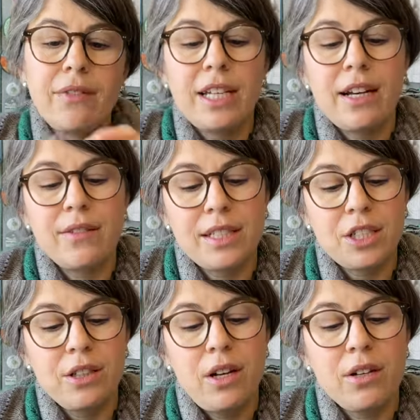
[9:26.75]
to have such
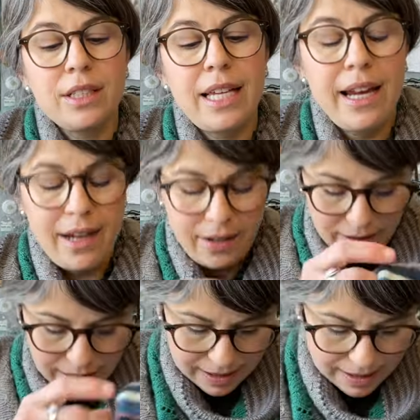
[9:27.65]
a long tail.
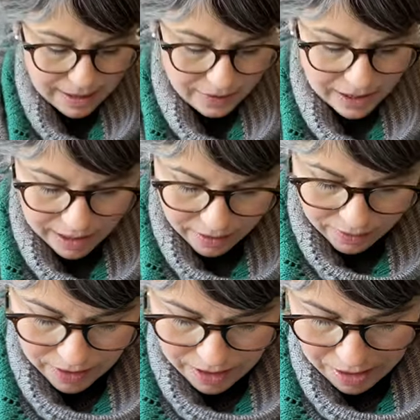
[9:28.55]
Let's see if I have
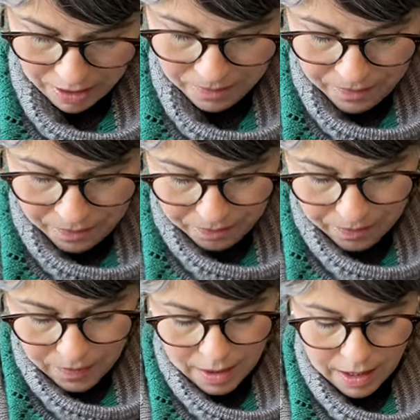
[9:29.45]

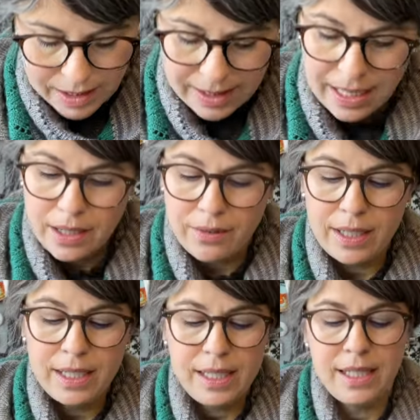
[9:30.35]
the second
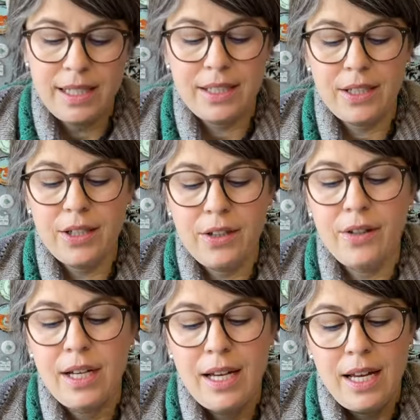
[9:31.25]
one. So
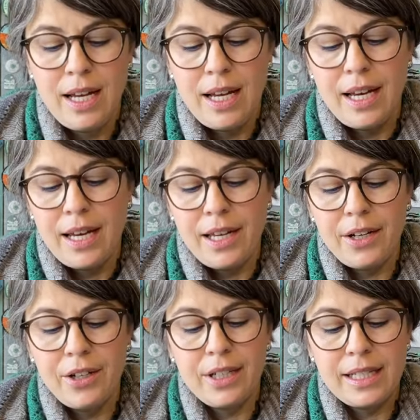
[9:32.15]
here
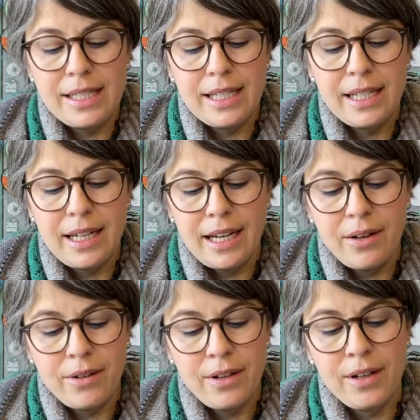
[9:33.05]
you can see
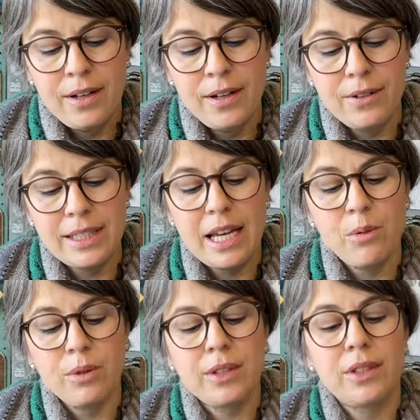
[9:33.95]
I was
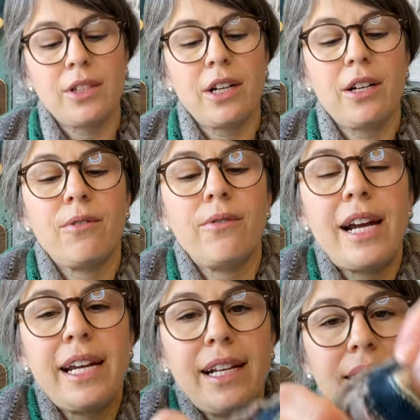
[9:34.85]
able to start
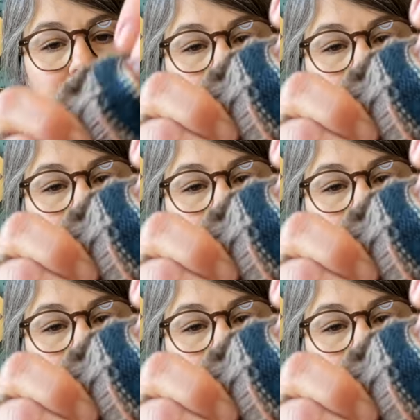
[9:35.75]
right at the